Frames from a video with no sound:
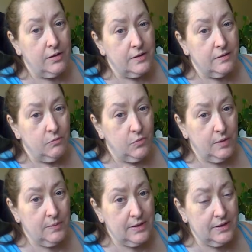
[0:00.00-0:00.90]
some
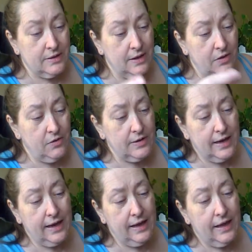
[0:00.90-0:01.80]
ribbons that you can
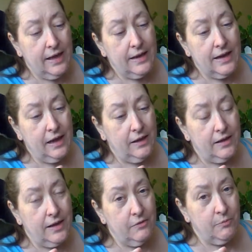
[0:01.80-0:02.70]
tie. Now,
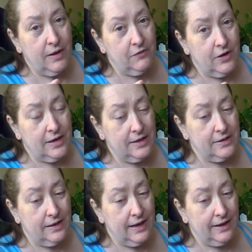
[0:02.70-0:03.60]
if my friend
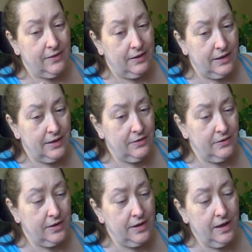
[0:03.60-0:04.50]
doesn't like the length of
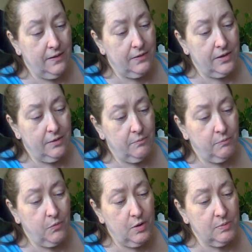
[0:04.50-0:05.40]
the
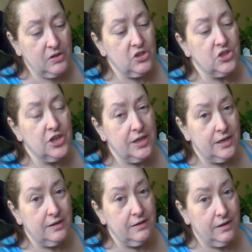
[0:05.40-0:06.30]
ribbons, she
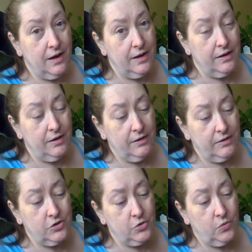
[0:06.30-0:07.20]
can cut it
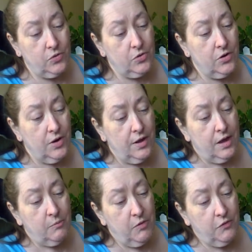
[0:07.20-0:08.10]
shorter.
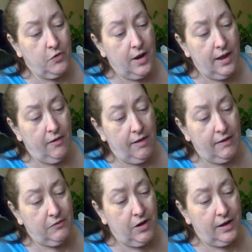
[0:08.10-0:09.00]
But for now,
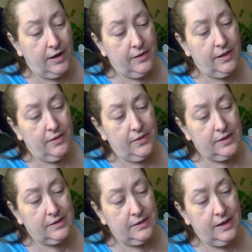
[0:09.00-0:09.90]
I've got it
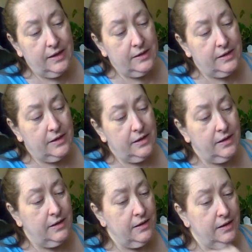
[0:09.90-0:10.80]
this length.
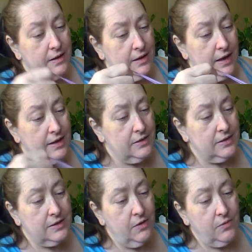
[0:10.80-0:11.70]
I
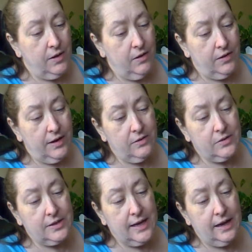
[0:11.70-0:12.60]
sewed it on either
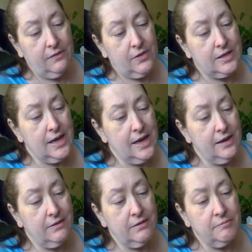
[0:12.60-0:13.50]
side of the
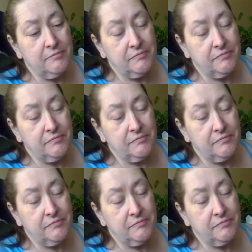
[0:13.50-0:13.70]
tail,